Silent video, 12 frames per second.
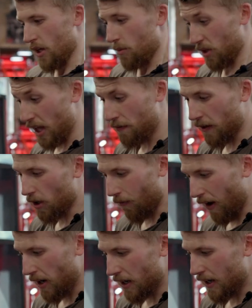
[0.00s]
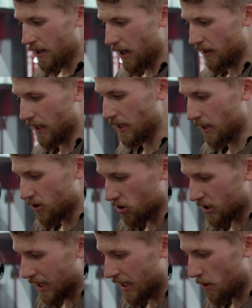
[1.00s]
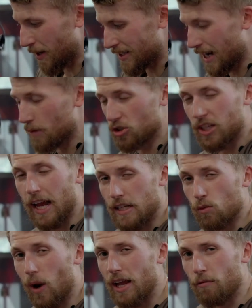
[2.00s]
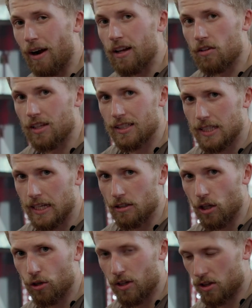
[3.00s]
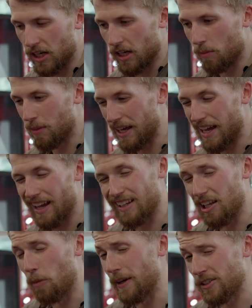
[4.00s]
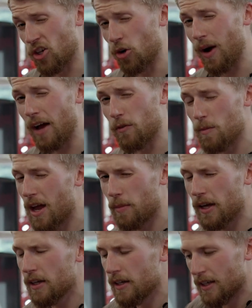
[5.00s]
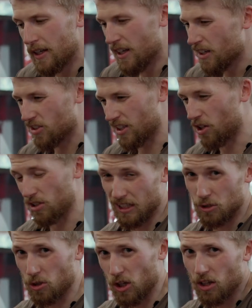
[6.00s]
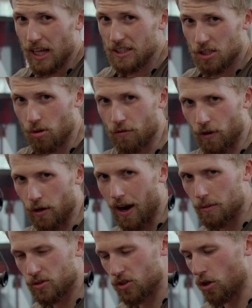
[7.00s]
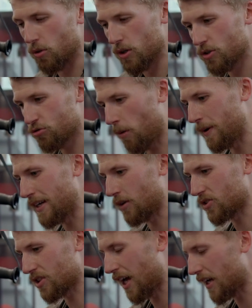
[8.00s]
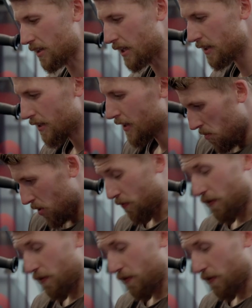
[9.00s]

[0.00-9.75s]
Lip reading: but they feel all right. I think it's going to take a bit of time just getting the weight right on that second load. I think a little bit too heavy maybe, because I only literally got like 2 or 3 reps. So drop it down slightly, but they